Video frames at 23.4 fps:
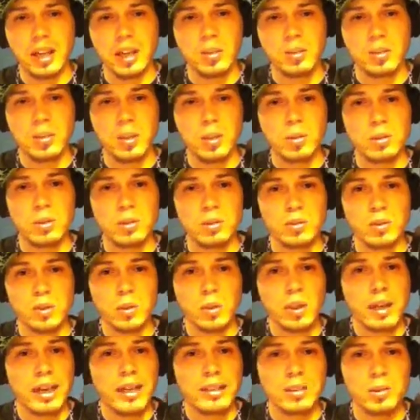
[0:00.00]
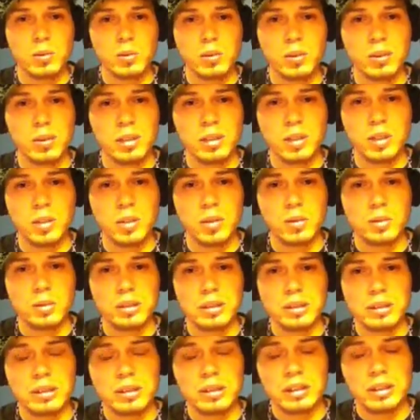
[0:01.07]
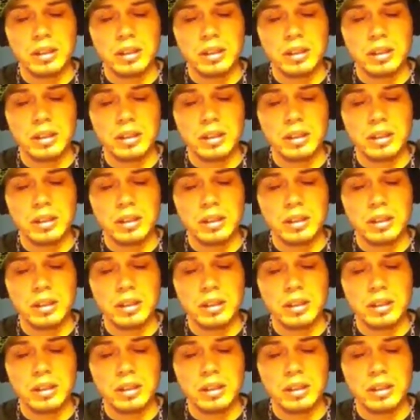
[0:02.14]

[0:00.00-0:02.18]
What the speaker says: was homeless for a while. I didn't know where to go, and